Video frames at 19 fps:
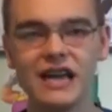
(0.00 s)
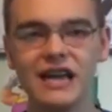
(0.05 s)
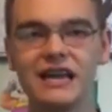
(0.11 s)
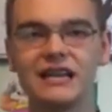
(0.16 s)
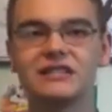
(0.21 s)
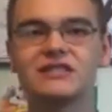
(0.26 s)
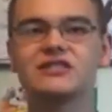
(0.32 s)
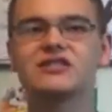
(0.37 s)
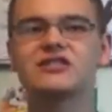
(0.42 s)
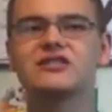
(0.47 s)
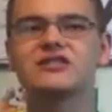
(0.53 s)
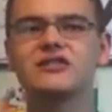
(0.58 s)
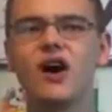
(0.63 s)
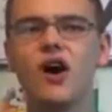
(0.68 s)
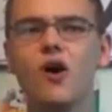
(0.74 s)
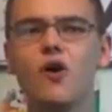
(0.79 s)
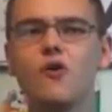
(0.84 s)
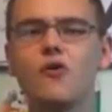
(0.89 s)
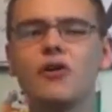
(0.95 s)
It's
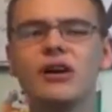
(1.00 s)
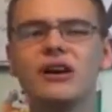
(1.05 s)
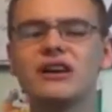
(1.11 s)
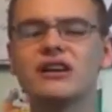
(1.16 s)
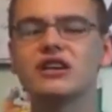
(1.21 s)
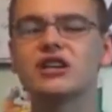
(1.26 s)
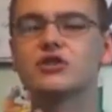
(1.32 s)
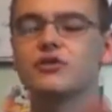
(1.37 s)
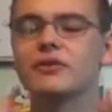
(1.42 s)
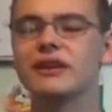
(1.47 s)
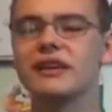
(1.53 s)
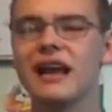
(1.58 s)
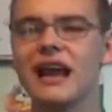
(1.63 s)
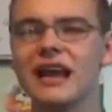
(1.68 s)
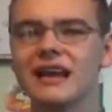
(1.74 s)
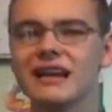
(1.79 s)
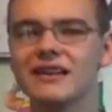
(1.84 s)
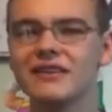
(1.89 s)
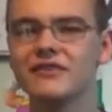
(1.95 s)
so
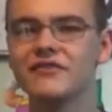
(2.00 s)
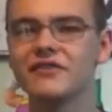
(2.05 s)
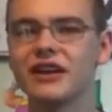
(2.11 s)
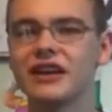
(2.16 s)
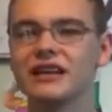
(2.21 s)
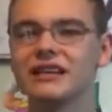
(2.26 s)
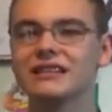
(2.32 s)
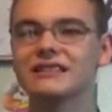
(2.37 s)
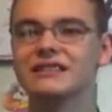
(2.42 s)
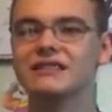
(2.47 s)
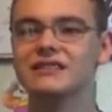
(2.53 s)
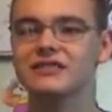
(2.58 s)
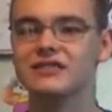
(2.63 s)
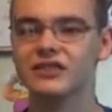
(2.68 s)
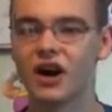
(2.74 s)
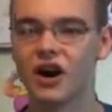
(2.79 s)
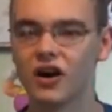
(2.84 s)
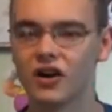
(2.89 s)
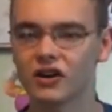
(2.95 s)
creative and
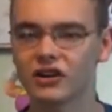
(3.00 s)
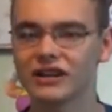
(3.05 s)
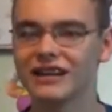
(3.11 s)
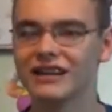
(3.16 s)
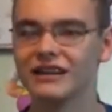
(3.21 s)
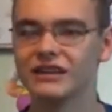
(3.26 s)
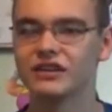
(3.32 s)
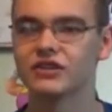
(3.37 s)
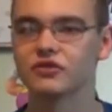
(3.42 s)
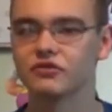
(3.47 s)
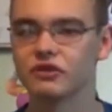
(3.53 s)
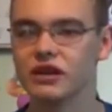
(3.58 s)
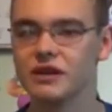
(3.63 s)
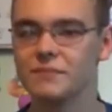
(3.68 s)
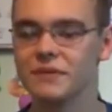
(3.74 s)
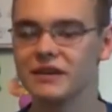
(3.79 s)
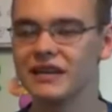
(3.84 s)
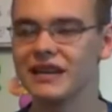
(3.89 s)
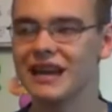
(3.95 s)
dark and
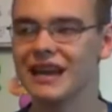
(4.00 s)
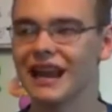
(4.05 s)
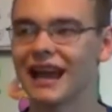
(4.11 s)
creepy,